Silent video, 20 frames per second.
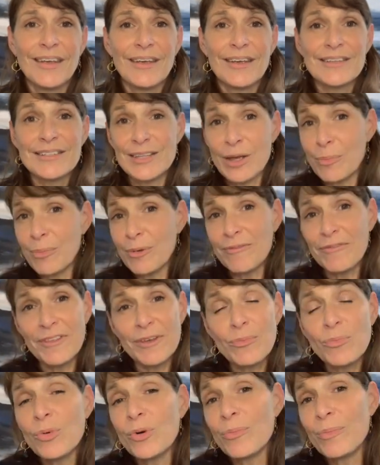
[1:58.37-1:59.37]
some of
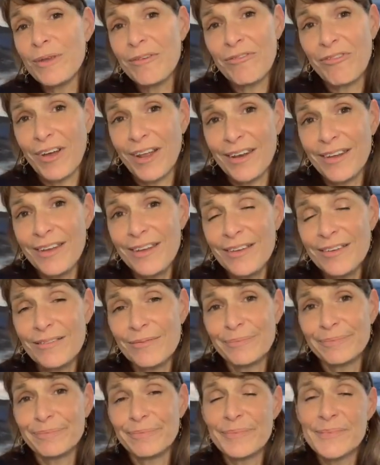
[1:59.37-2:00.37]
them will be funny,
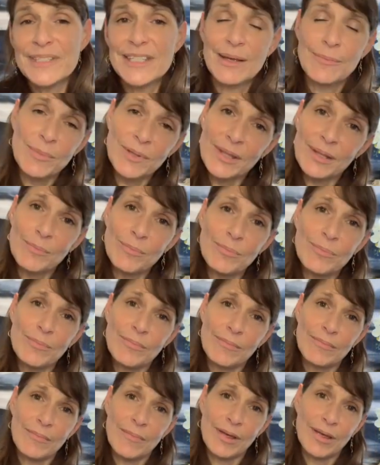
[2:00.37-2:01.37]
some of
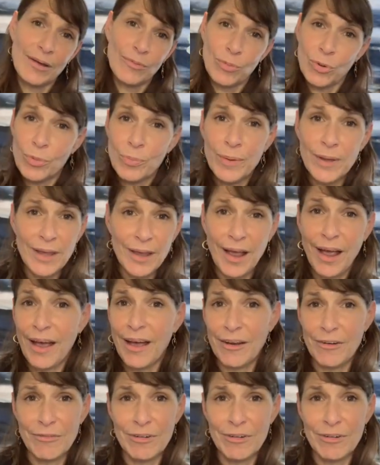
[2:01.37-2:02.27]
them will be heart